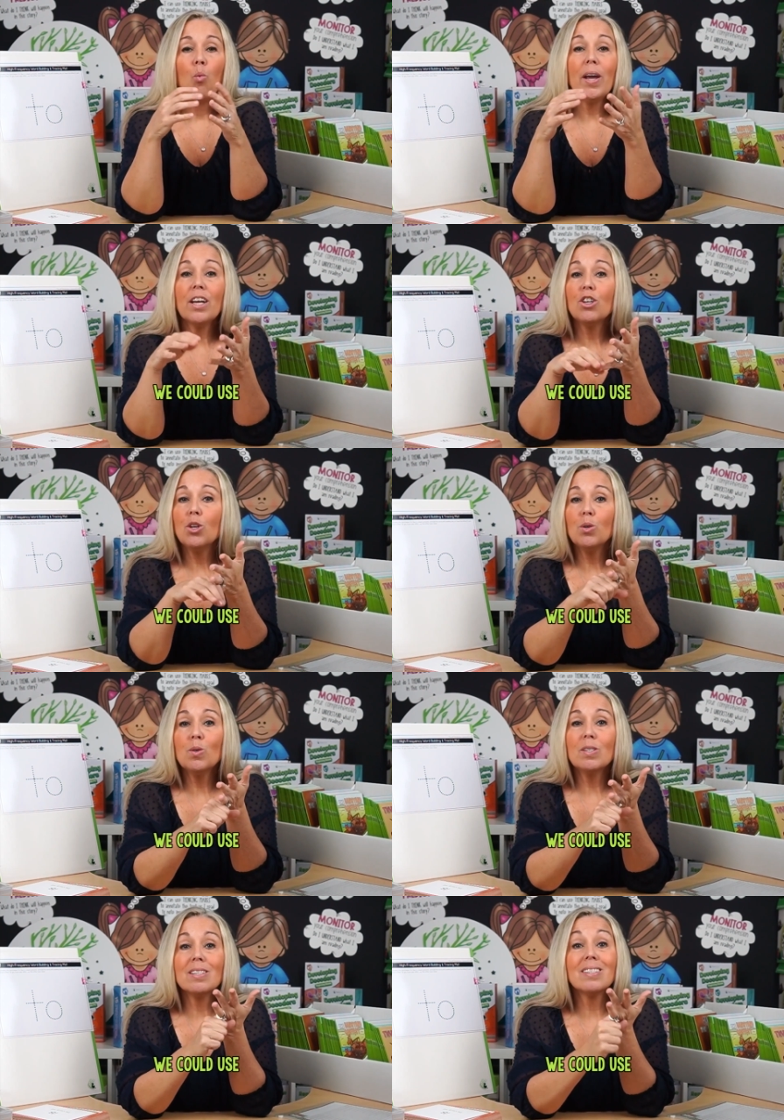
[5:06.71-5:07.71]
We could
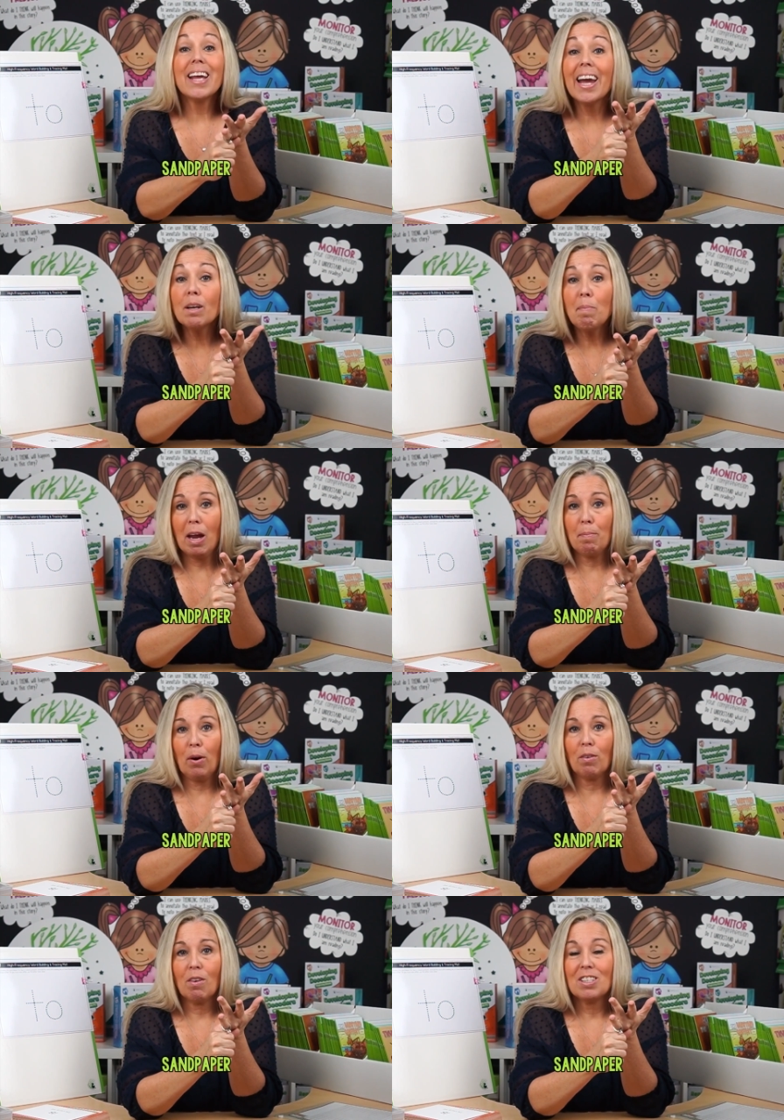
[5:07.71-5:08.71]
use
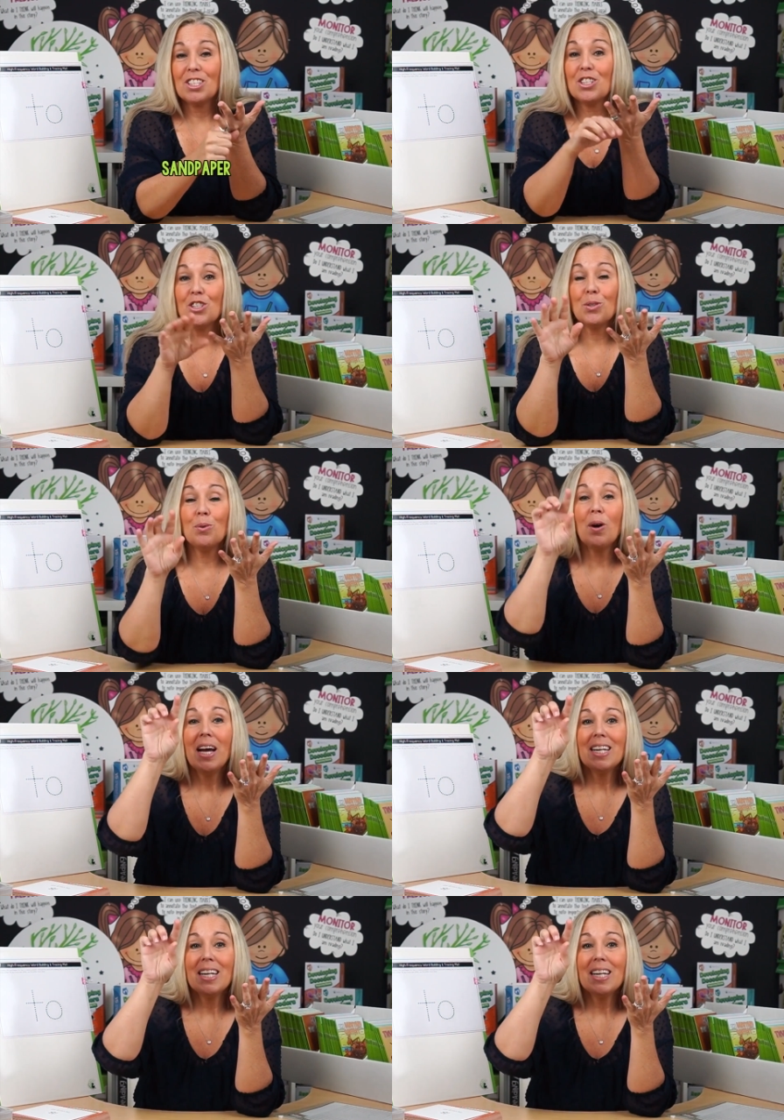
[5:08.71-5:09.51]
sandpaper to do